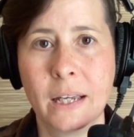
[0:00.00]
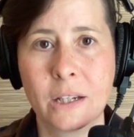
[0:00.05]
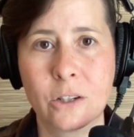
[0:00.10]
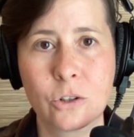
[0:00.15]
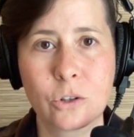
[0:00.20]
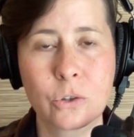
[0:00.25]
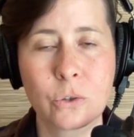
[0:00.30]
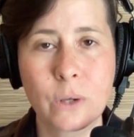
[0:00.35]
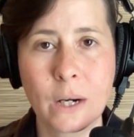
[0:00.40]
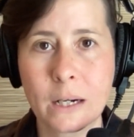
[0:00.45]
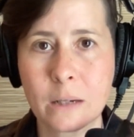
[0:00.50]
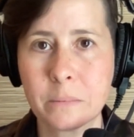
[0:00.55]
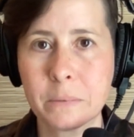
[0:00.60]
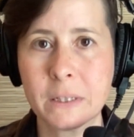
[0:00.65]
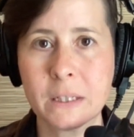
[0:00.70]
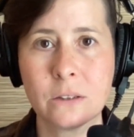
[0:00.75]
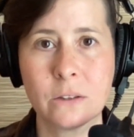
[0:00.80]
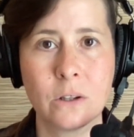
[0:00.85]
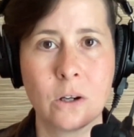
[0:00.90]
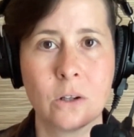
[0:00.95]

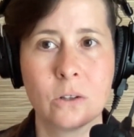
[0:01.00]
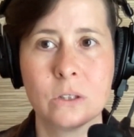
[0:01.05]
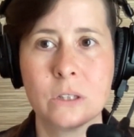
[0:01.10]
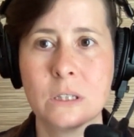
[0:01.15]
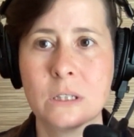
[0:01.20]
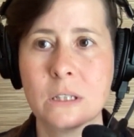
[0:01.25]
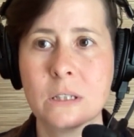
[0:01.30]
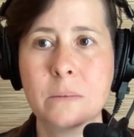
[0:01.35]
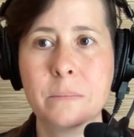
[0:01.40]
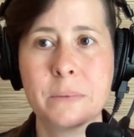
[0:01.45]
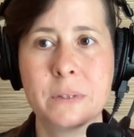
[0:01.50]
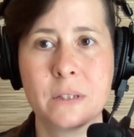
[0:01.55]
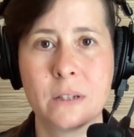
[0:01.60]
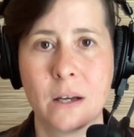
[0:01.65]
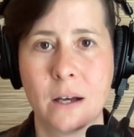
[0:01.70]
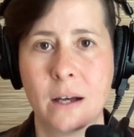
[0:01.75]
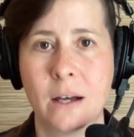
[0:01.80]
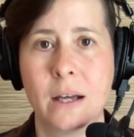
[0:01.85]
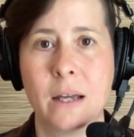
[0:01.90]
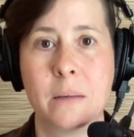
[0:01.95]
incredibly long, deep
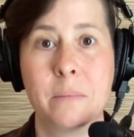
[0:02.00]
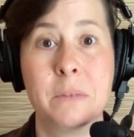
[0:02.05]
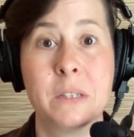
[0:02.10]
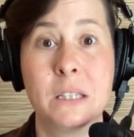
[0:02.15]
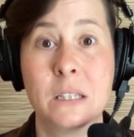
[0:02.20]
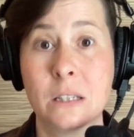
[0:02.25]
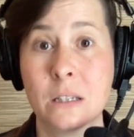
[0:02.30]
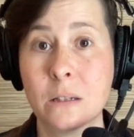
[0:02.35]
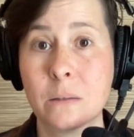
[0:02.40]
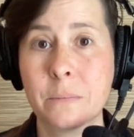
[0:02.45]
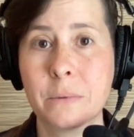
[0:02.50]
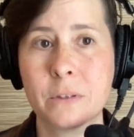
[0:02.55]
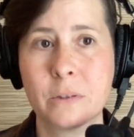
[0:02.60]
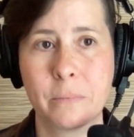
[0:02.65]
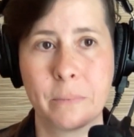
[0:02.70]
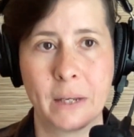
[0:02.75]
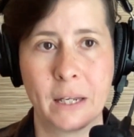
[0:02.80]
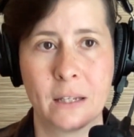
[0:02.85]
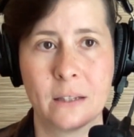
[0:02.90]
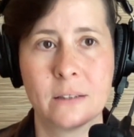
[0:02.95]
time, deep
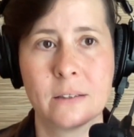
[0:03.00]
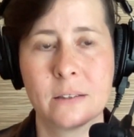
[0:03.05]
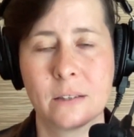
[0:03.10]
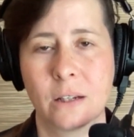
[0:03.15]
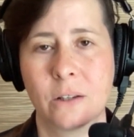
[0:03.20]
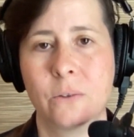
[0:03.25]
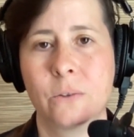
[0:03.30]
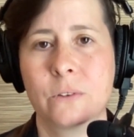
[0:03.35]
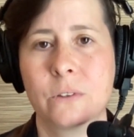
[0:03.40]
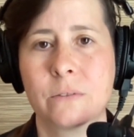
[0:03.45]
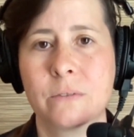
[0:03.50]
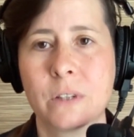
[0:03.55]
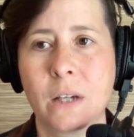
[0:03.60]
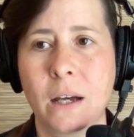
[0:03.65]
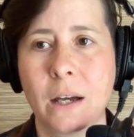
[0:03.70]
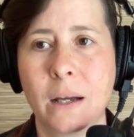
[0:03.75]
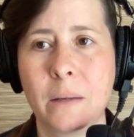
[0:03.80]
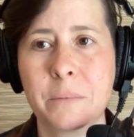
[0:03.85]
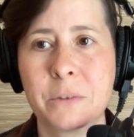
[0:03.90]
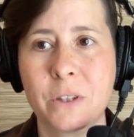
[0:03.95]
space cycles of
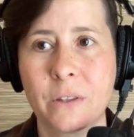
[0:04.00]
time.